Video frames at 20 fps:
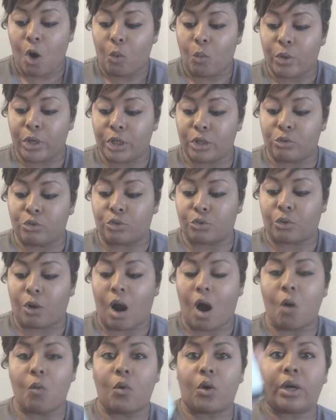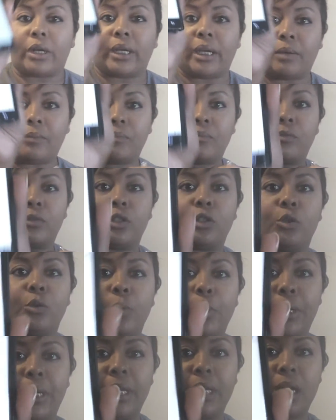When you draw on it,
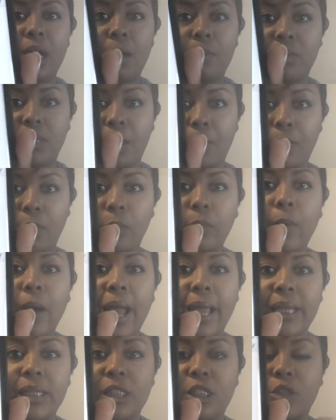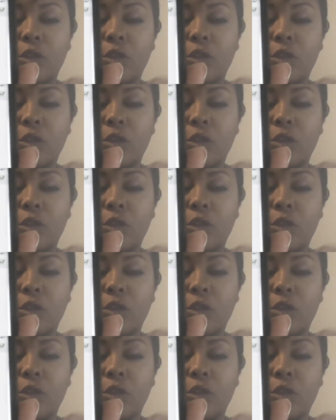it comes up in white.